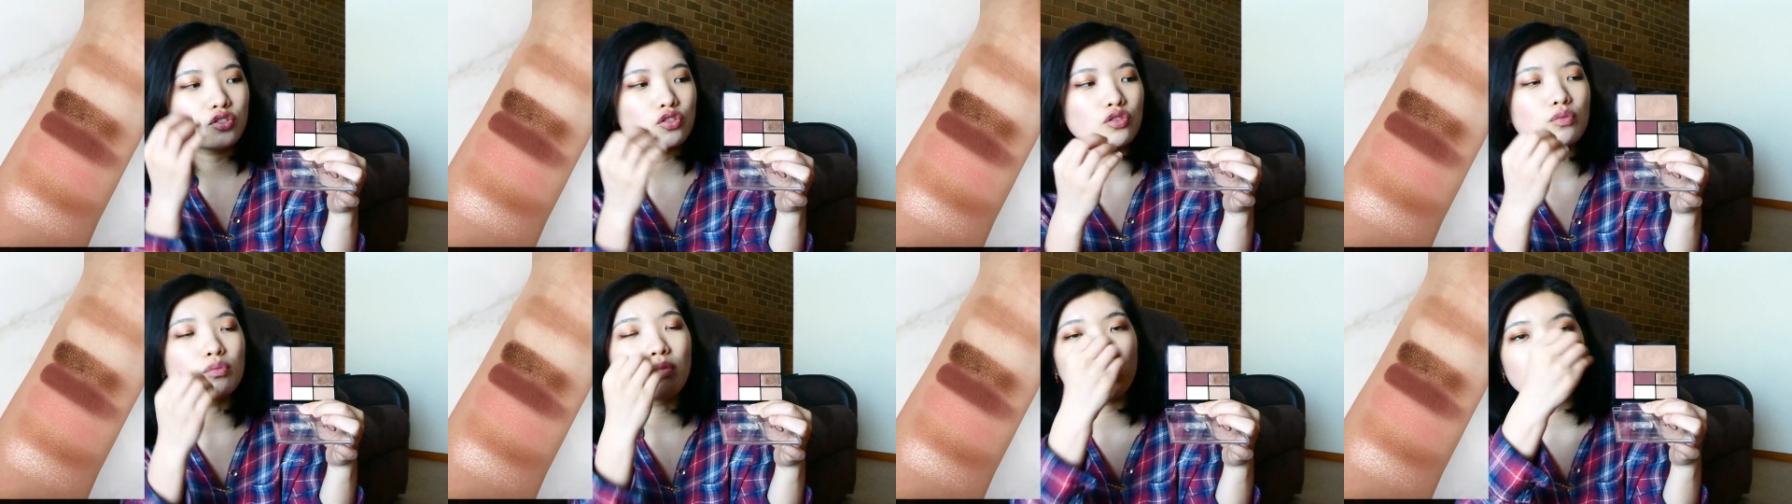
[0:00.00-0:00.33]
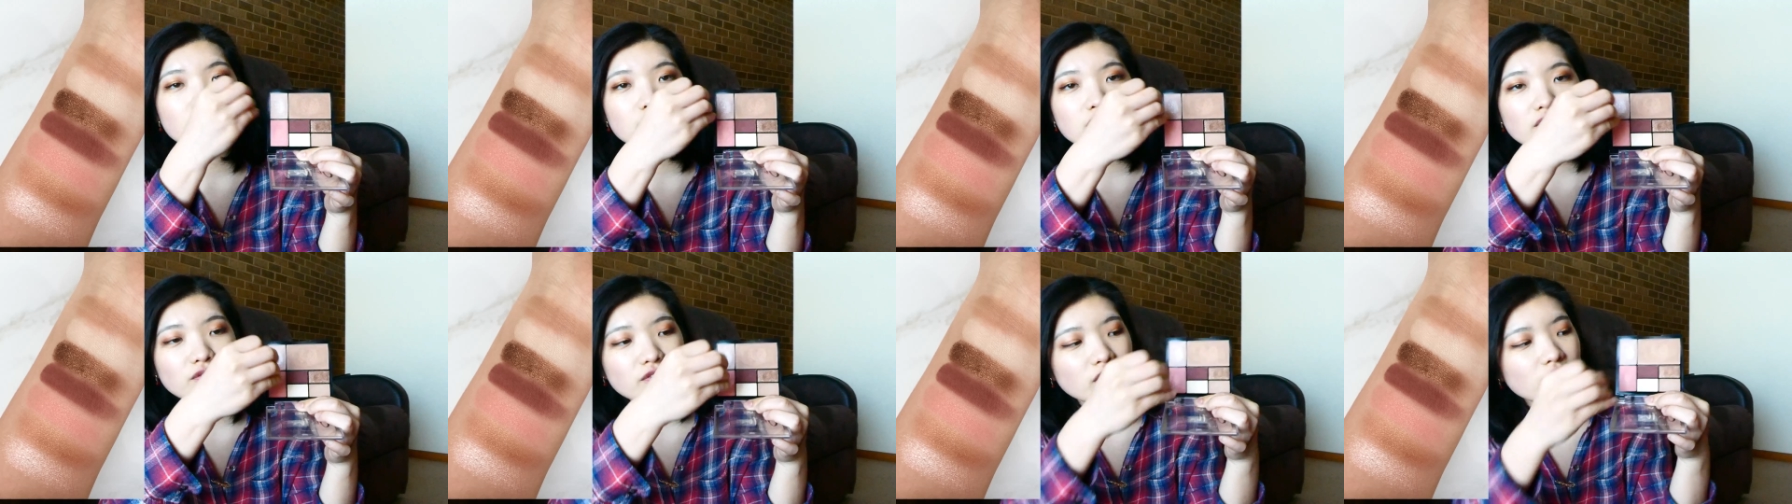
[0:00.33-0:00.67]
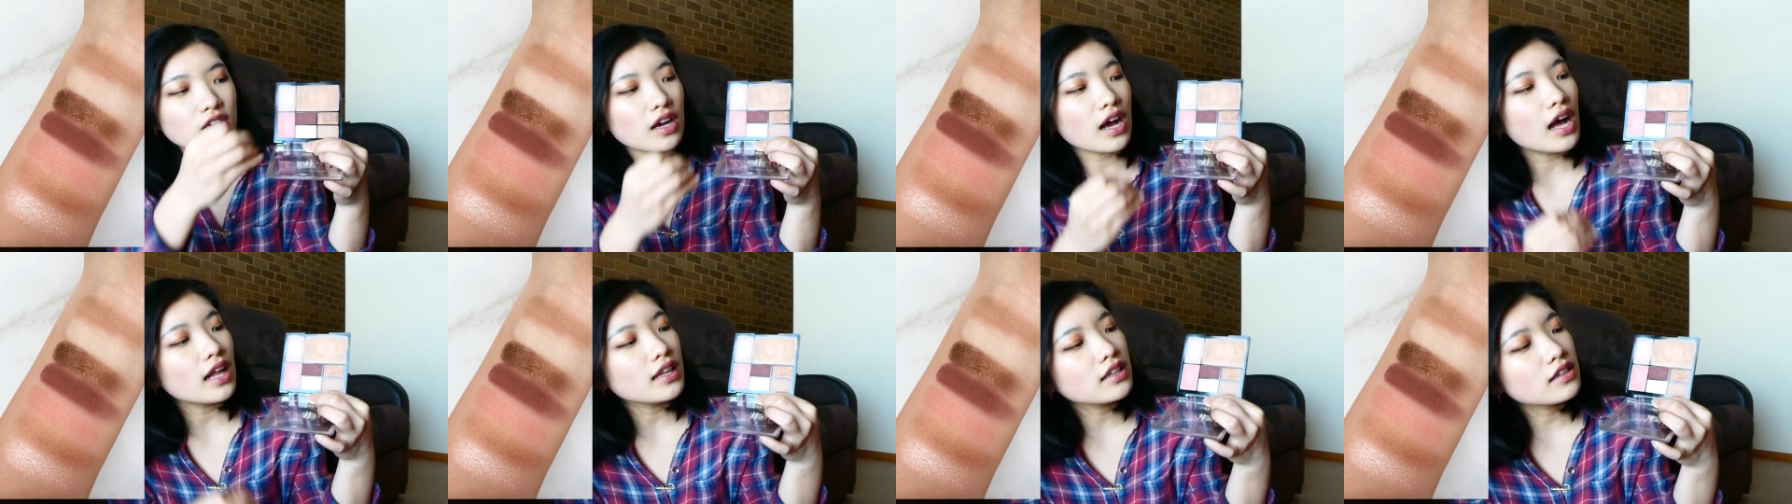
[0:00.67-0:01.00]
to most of the
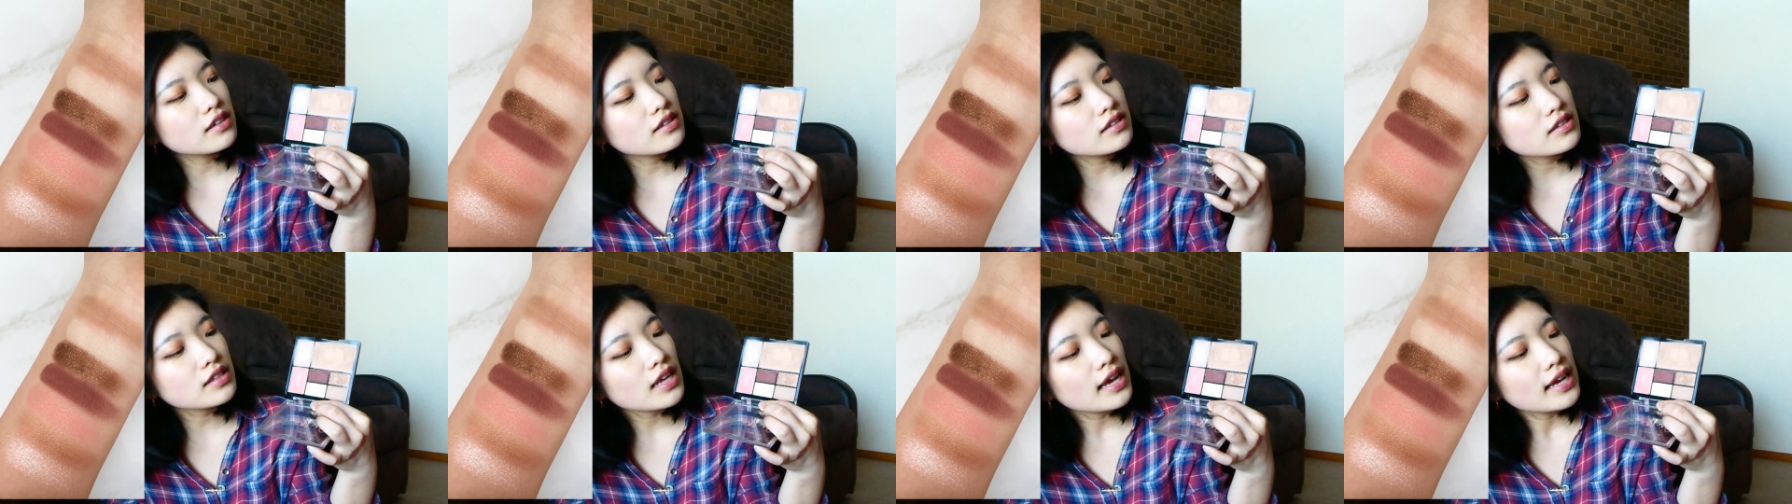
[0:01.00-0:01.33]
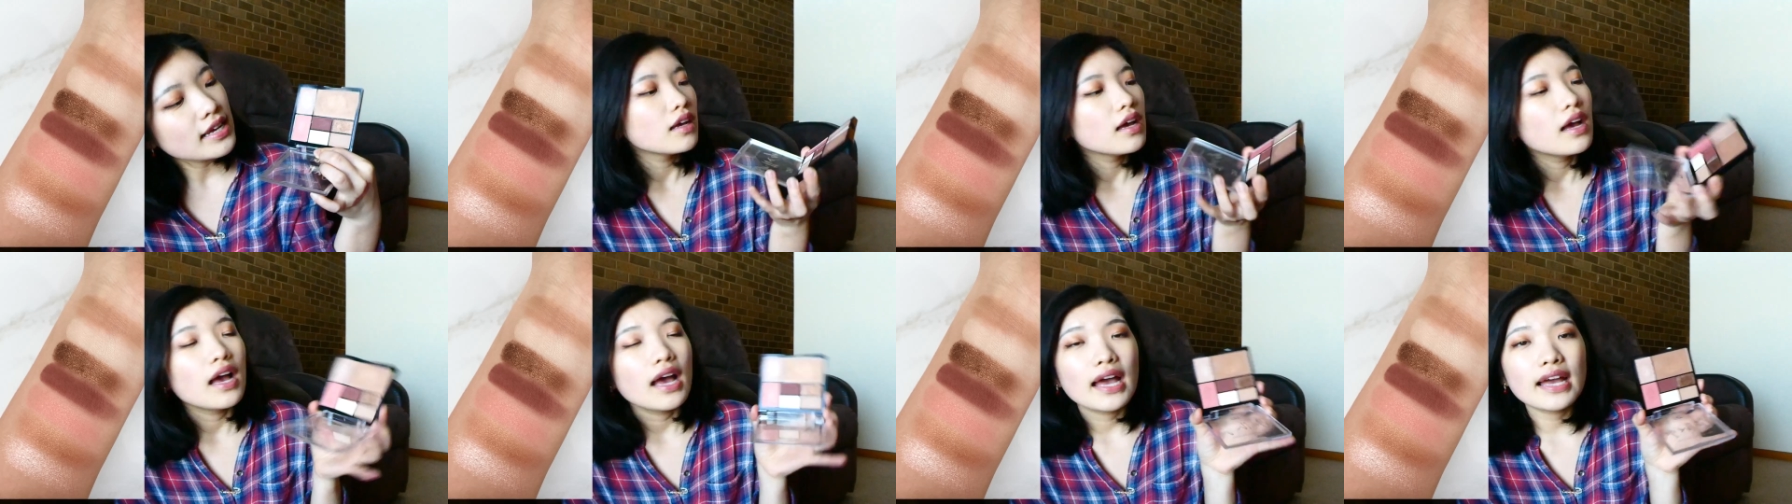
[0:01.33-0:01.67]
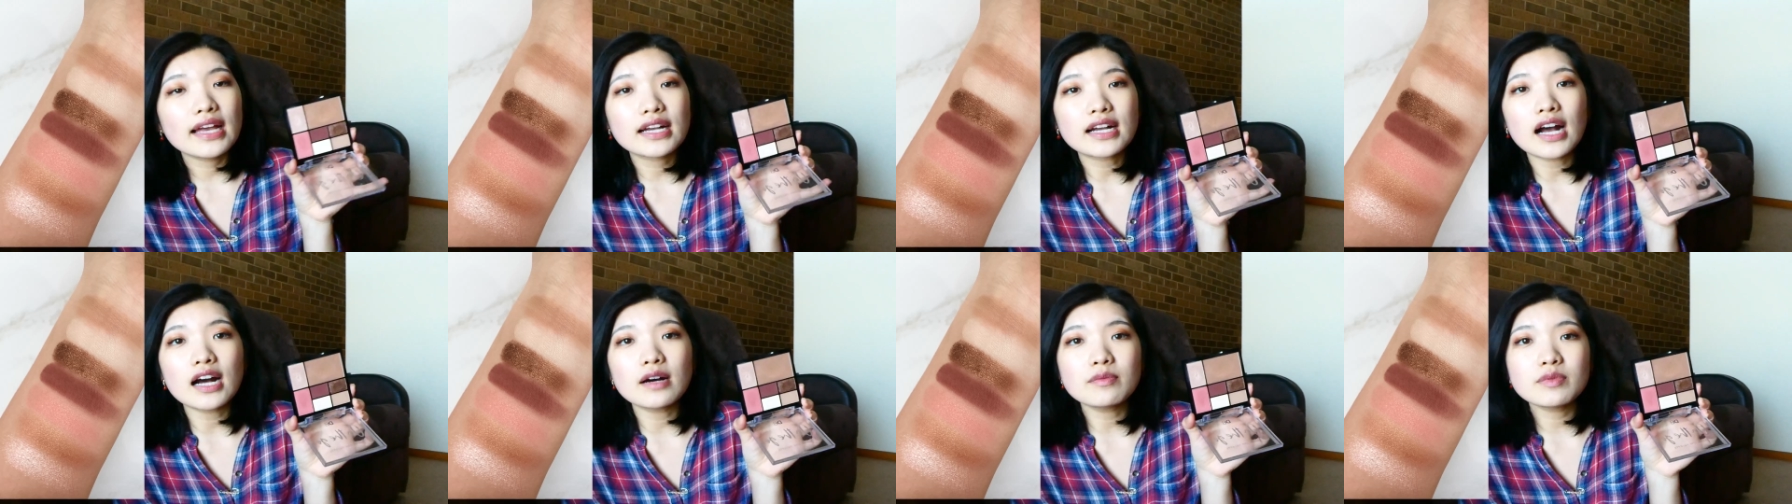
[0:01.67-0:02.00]
colors.
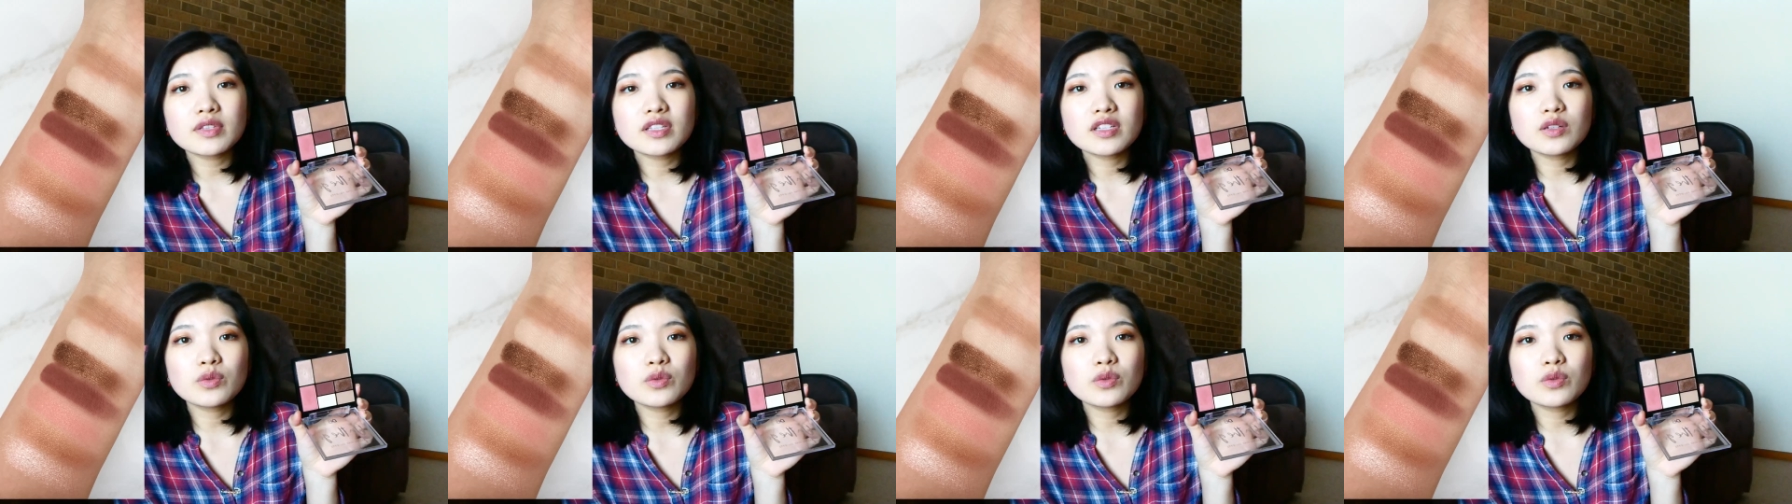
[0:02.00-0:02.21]
It comes